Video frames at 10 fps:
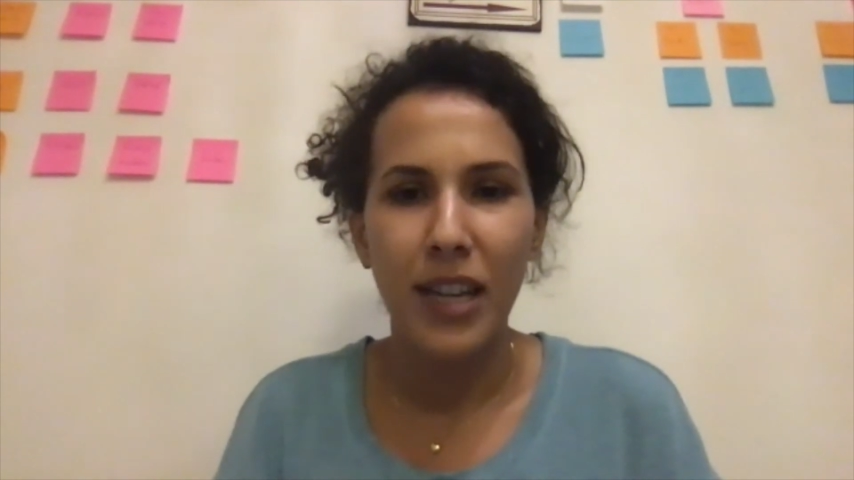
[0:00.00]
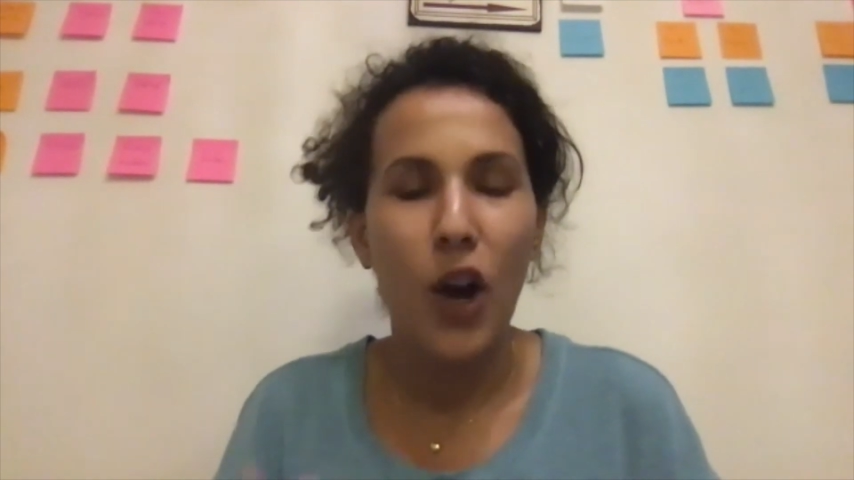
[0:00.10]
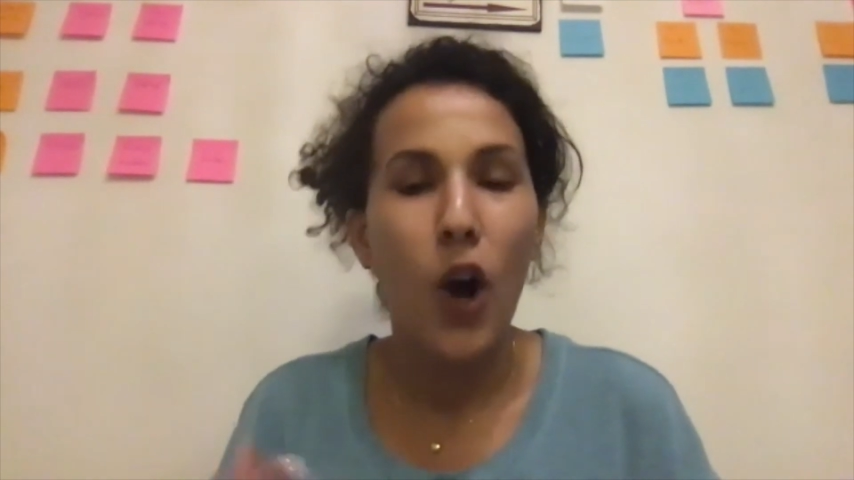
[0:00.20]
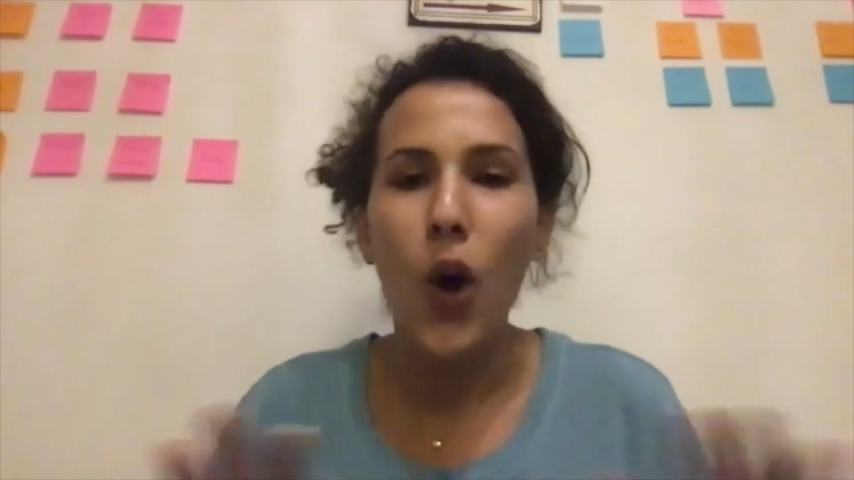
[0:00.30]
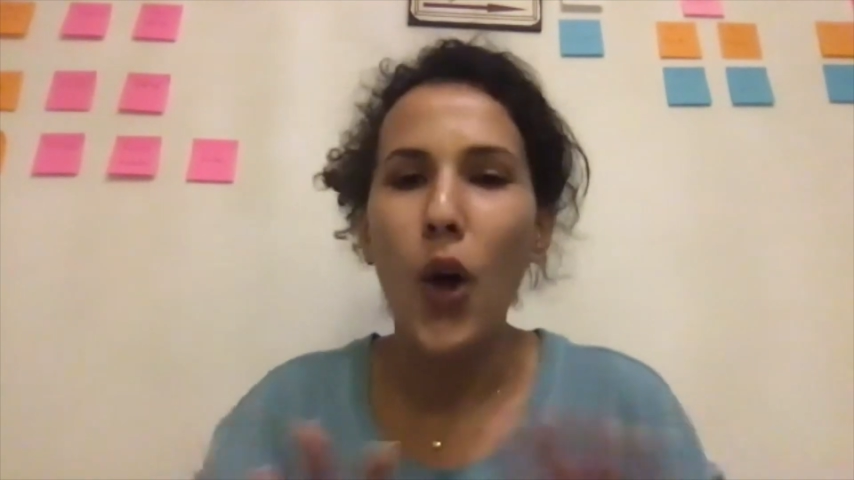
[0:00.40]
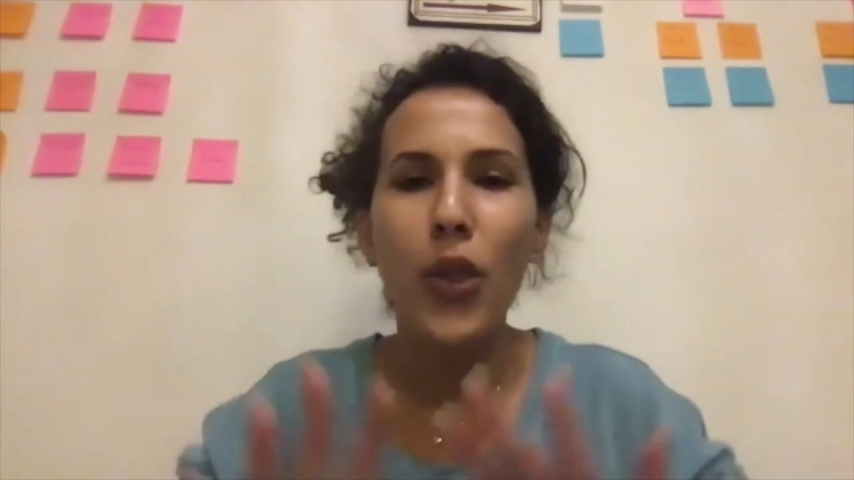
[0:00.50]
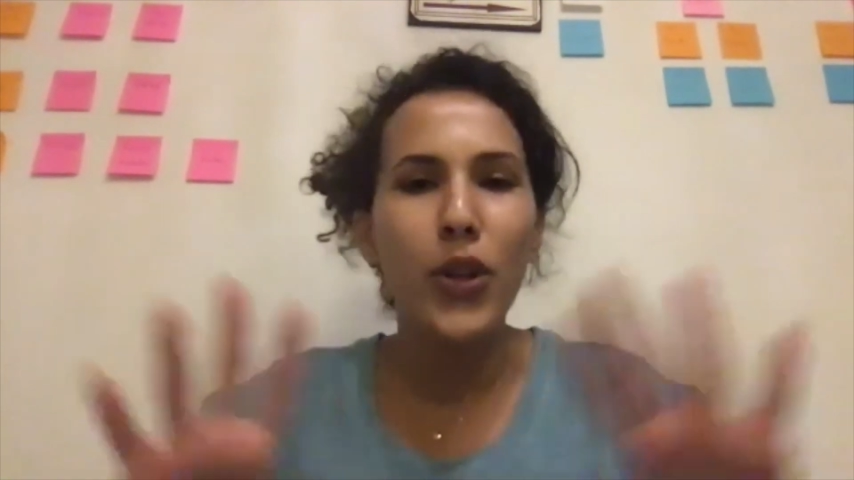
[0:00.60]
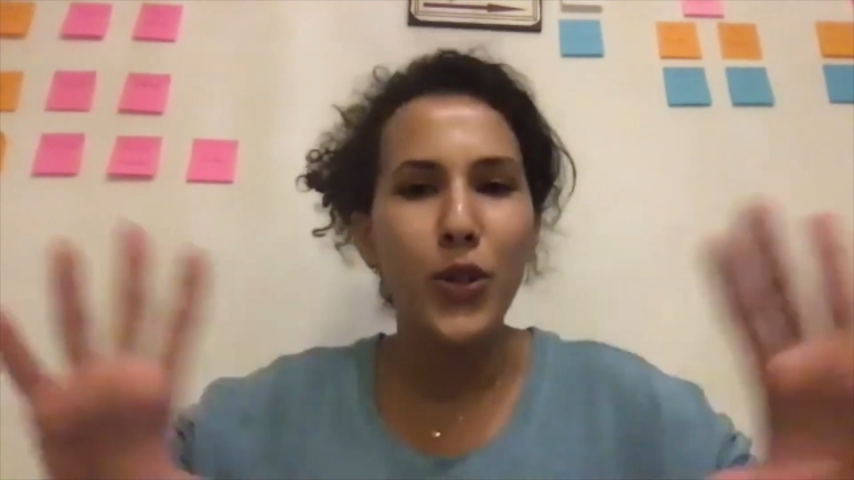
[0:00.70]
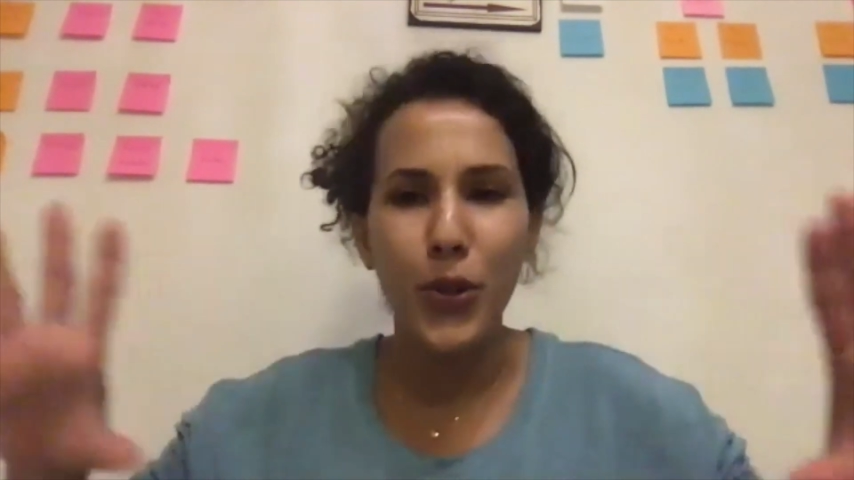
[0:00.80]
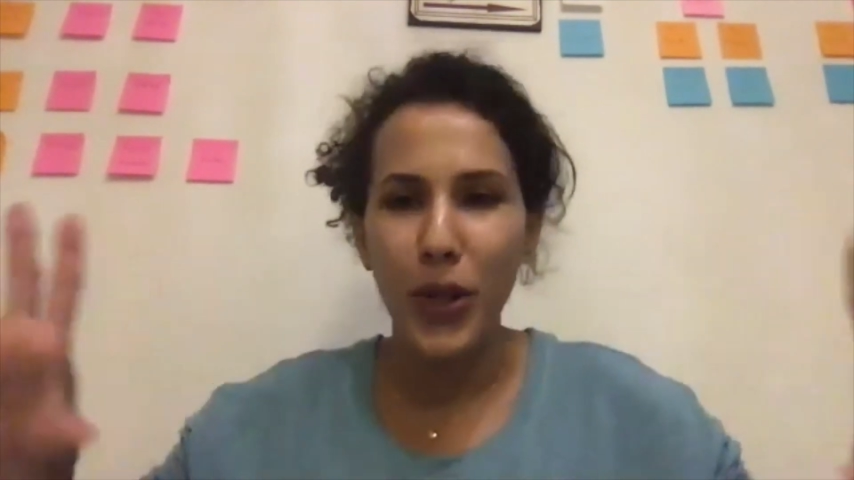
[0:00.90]
all their
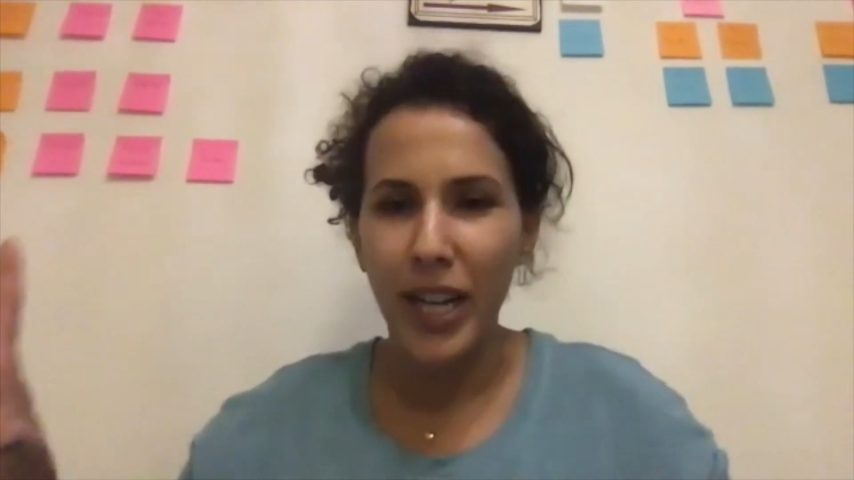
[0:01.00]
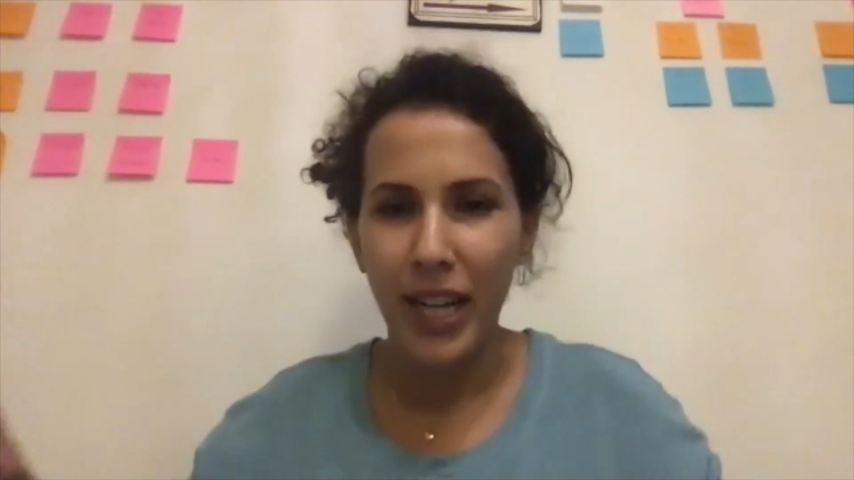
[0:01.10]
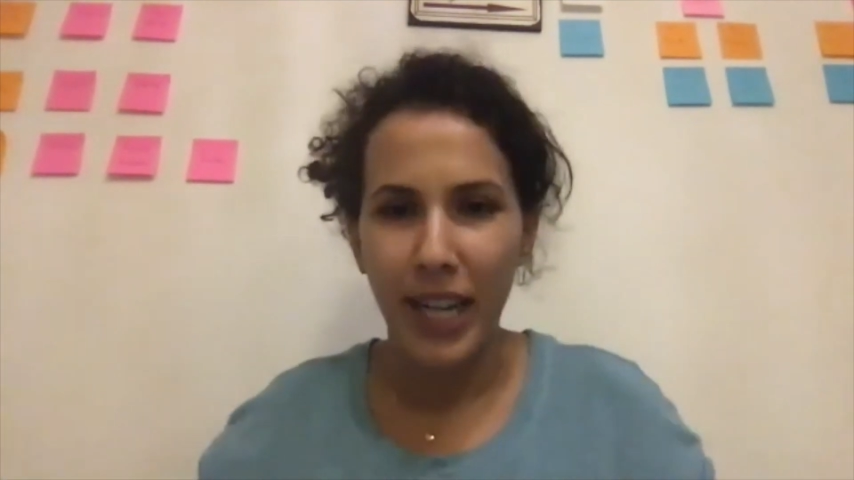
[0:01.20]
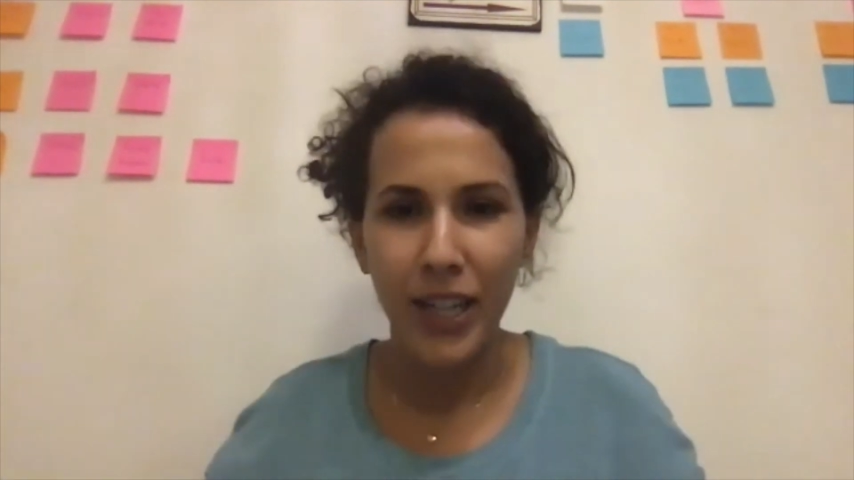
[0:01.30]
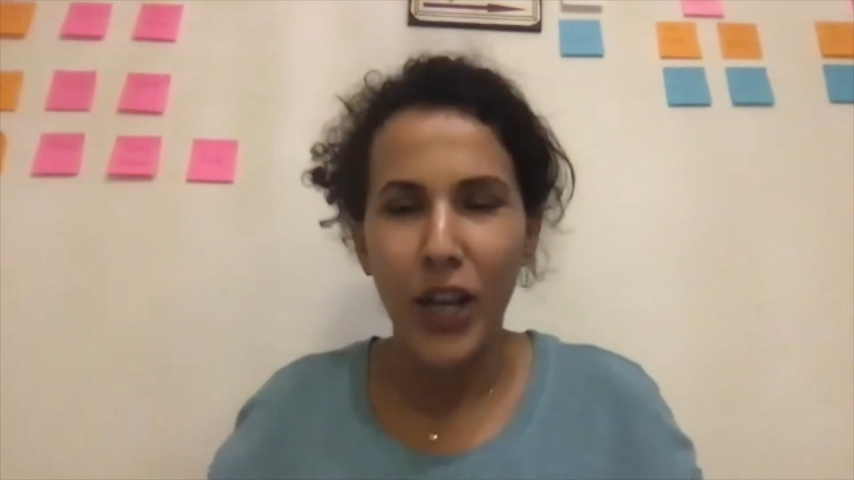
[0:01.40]
training,